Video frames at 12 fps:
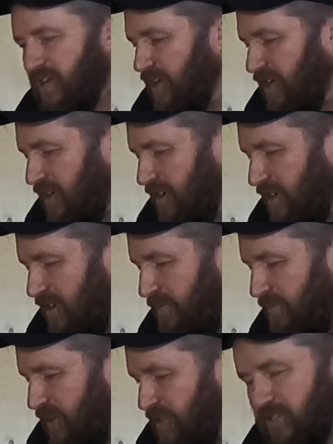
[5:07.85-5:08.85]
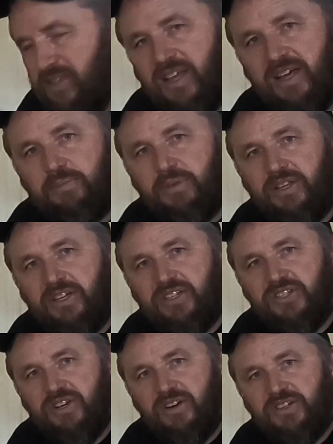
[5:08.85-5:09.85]
and it still had plenty
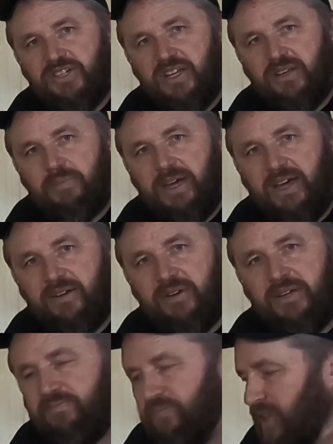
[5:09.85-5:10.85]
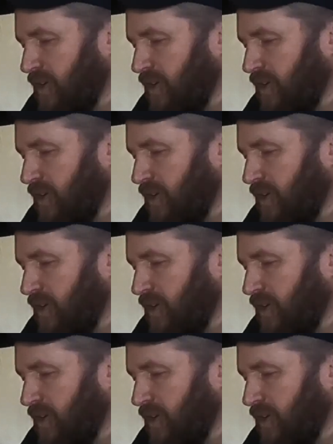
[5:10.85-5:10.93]
of charge on the battery.